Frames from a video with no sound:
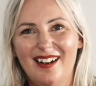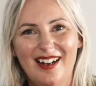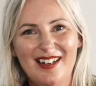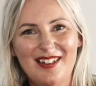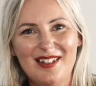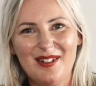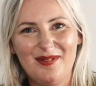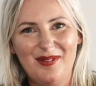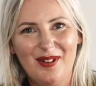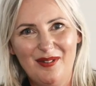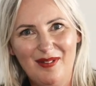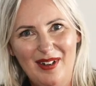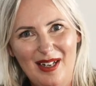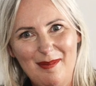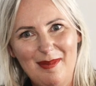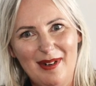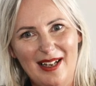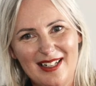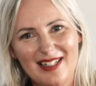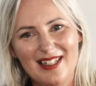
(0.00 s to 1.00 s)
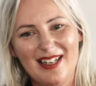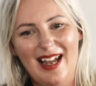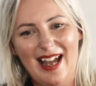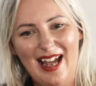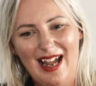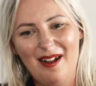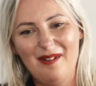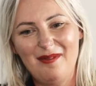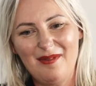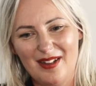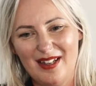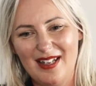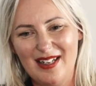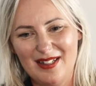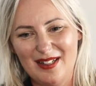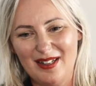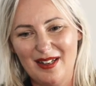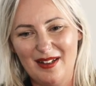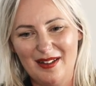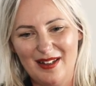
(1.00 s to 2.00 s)
I just feel really blessed to have
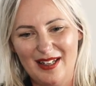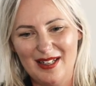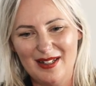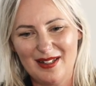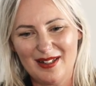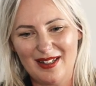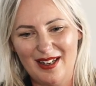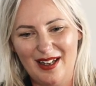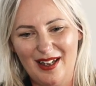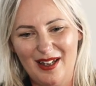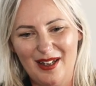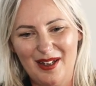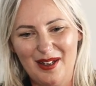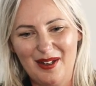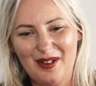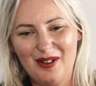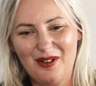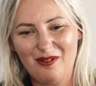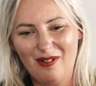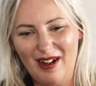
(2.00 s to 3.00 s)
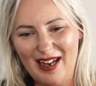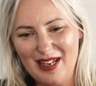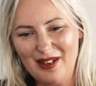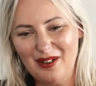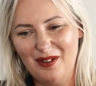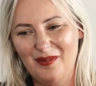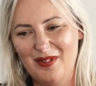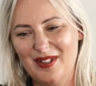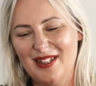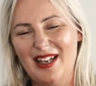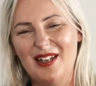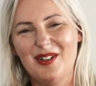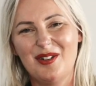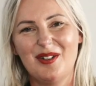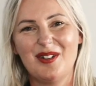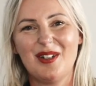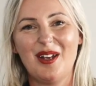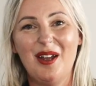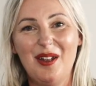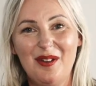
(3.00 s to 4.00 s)
these these uh, great
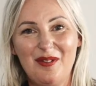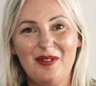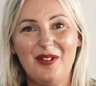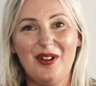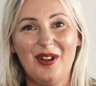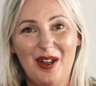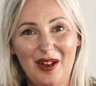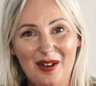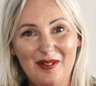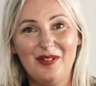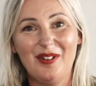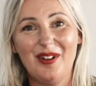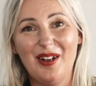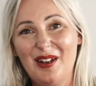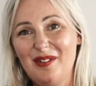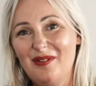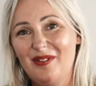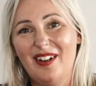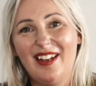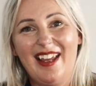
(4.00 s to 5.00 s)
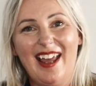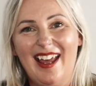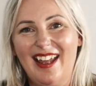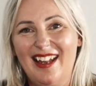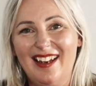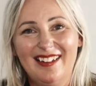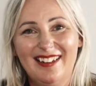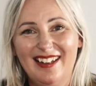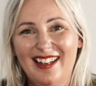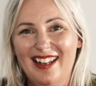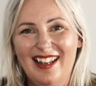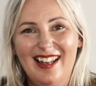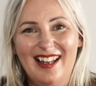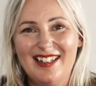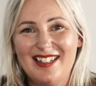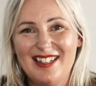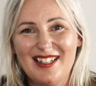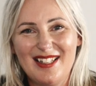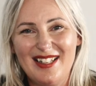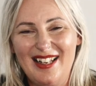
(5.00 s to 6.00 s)
conversations over and over and over again.
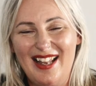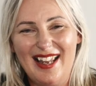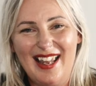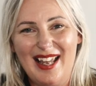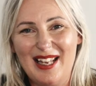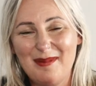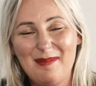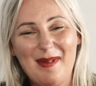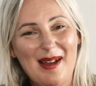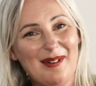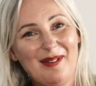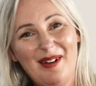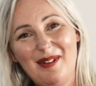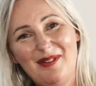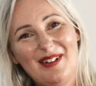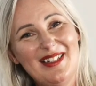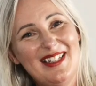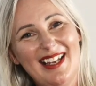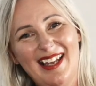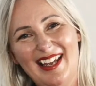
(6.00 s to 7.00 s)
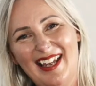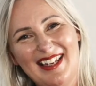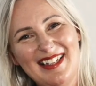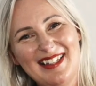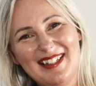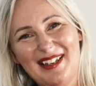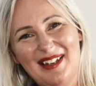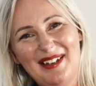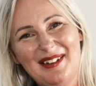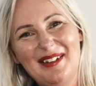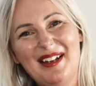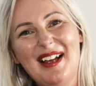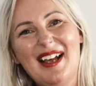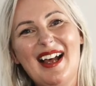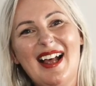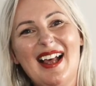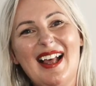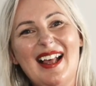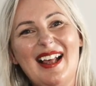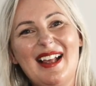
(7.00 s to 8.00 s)
It just like gets better every day. So
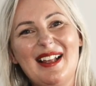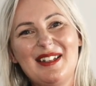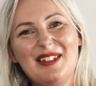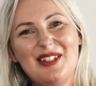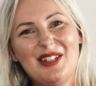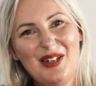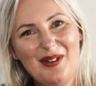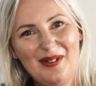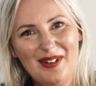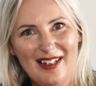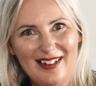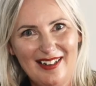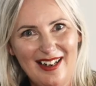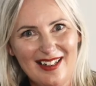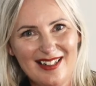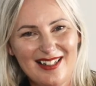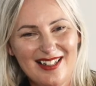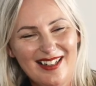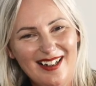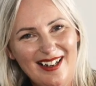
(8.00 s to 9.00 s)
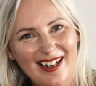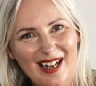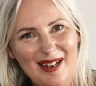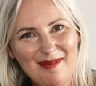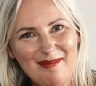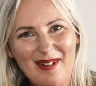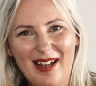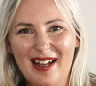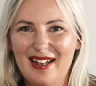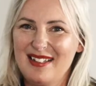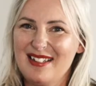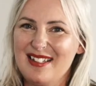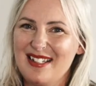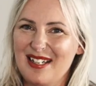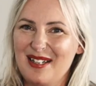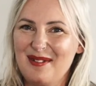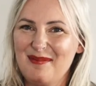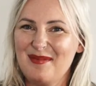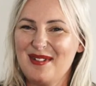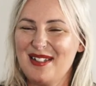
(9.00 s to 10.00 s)
tune in next time
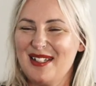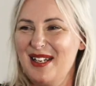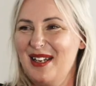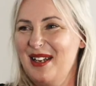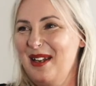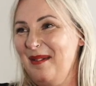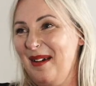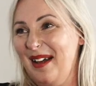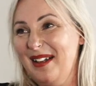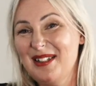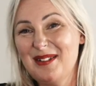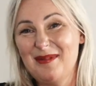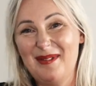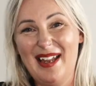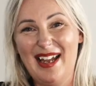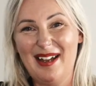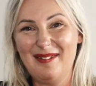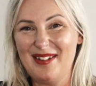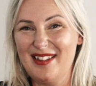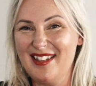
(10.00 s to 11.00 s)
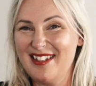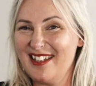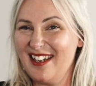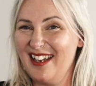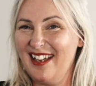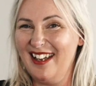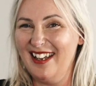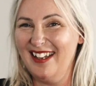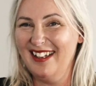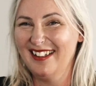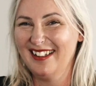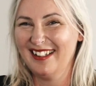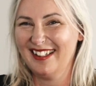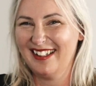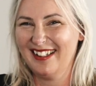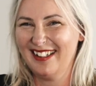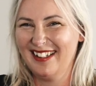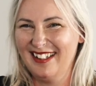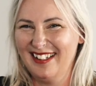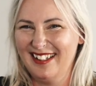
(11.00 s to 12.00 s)
and um, see who else we have in the
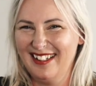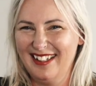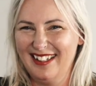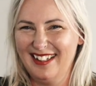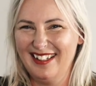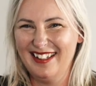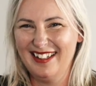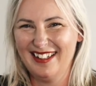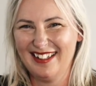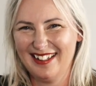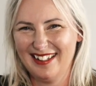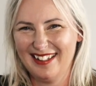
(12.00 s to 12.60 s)
chair.